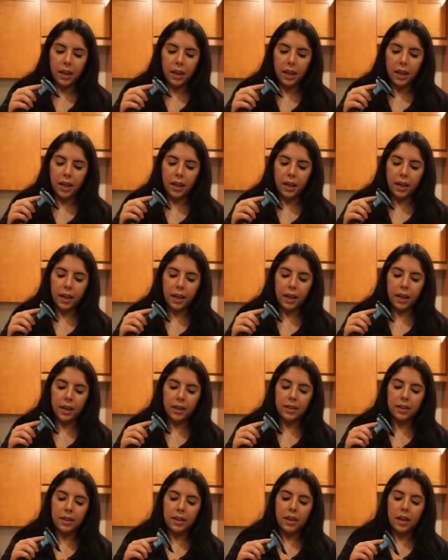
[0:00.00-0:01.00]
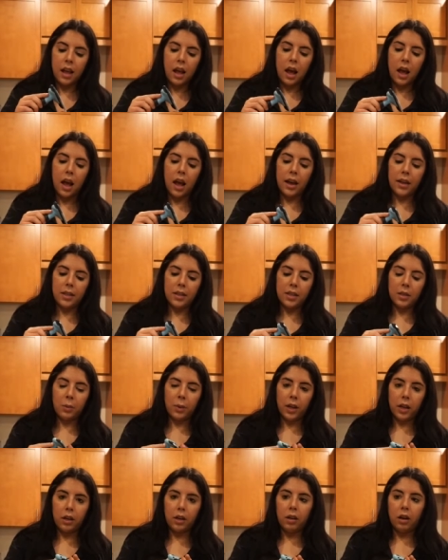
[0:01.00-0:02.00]
And I
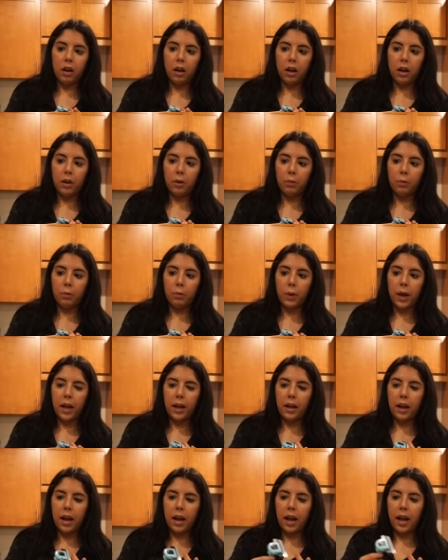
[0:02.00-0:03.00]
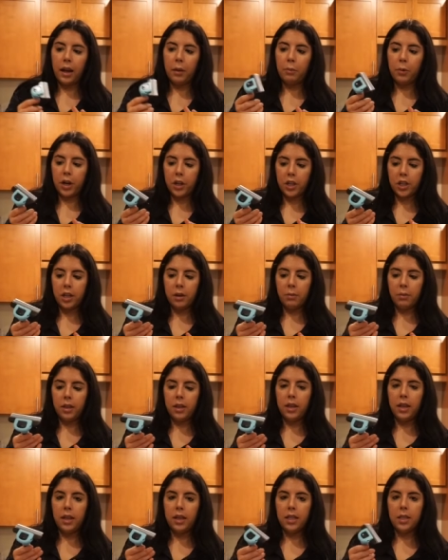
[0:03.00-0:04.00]
swear to God, when I brush him
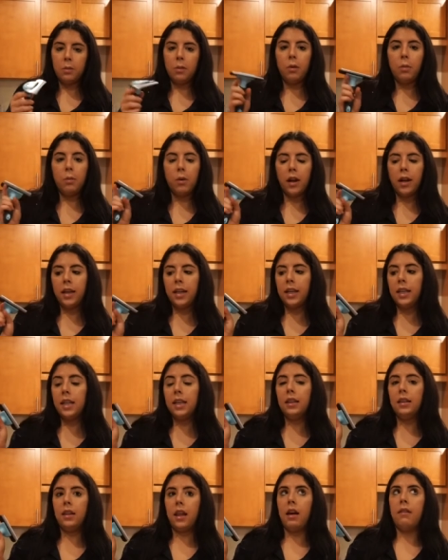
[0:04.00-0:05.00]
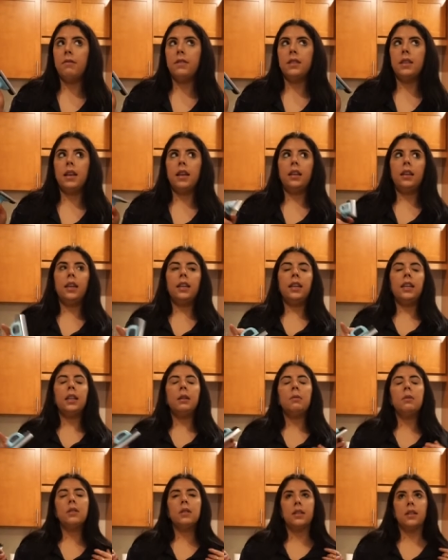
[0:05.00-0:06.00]
with this, well one, he loves it. Like
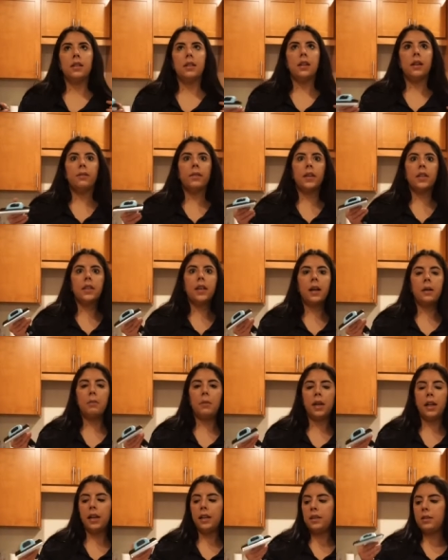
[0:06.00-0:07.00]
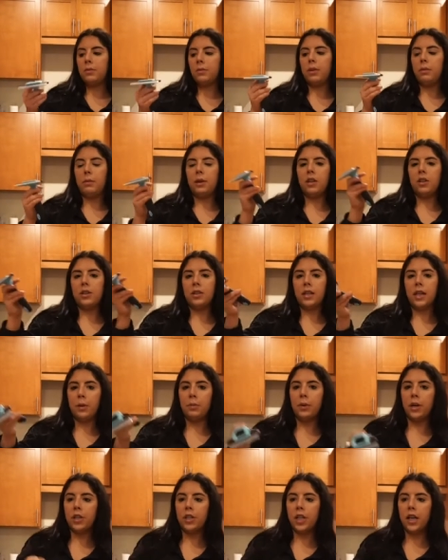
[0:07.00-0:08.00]
he will sit there for 10 minutes with me just
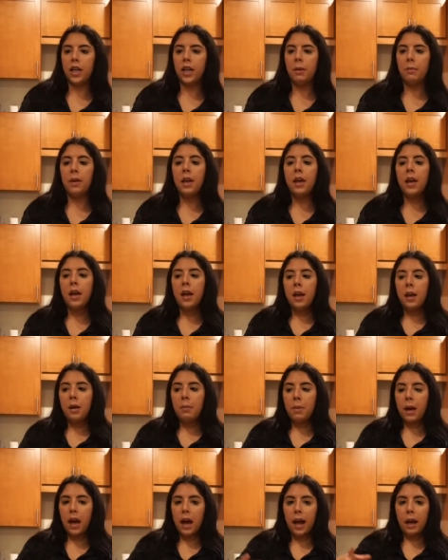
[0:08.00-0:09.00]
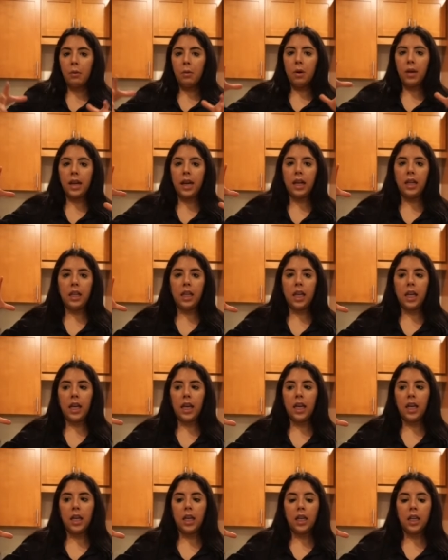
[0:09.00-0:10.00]
like brushing him, but I will get
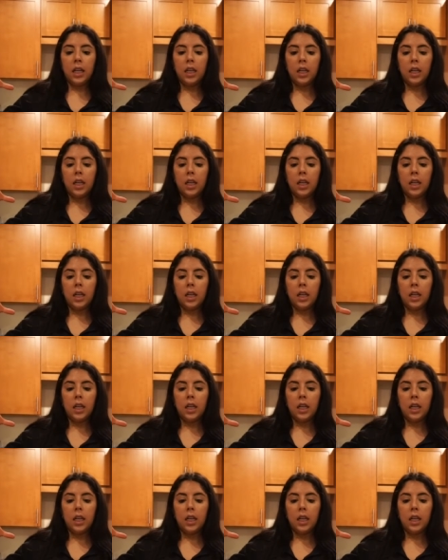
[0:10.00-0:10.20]
like